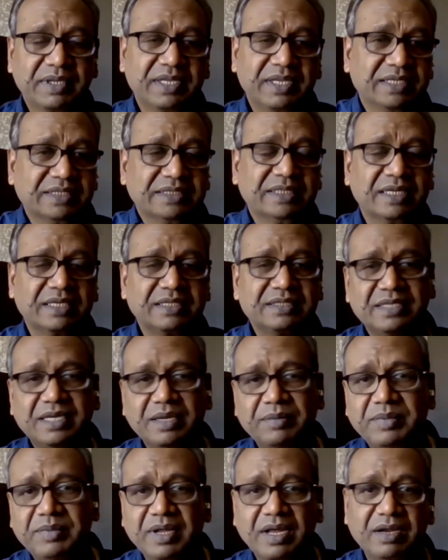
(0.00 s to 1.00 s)
But they still
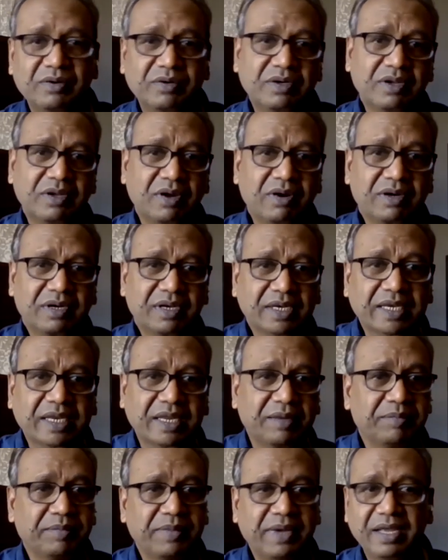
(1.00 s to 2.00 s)
stepped out, talked,
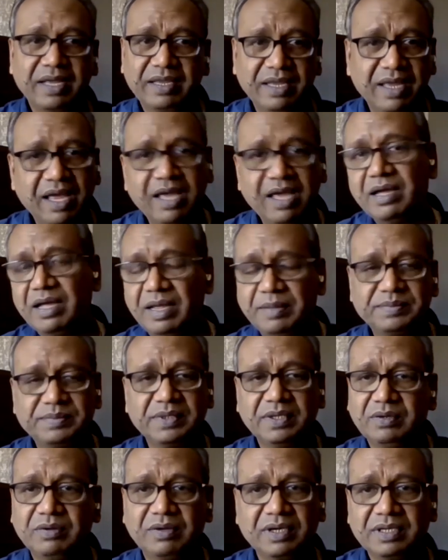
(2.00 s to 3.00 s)
and came back. Yeah,
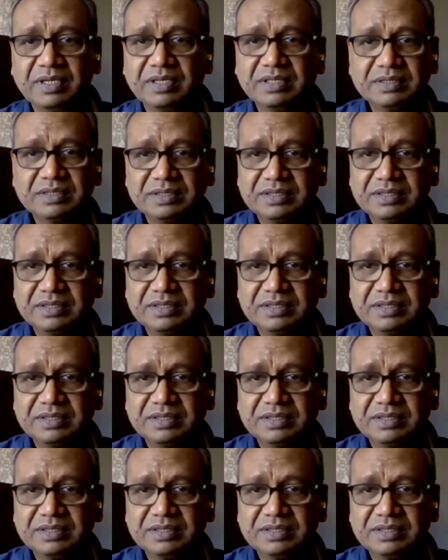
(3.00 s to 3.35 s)
absolutely.